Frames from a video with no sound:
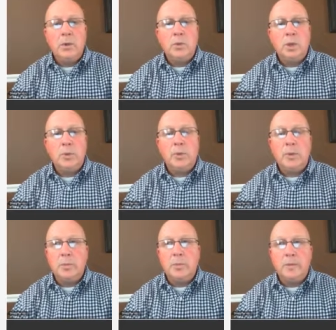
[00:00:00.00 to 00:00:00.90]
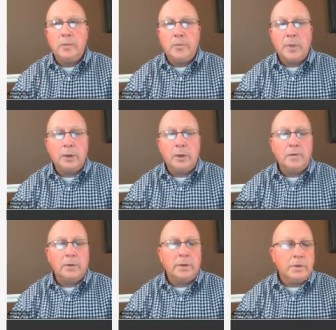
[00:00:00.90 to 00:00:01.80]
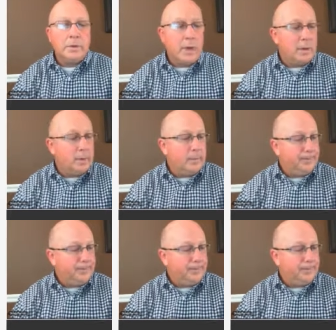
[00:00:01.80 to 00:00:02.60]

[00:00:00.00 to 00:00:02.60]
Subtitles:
It will help you to be a better field underwriter.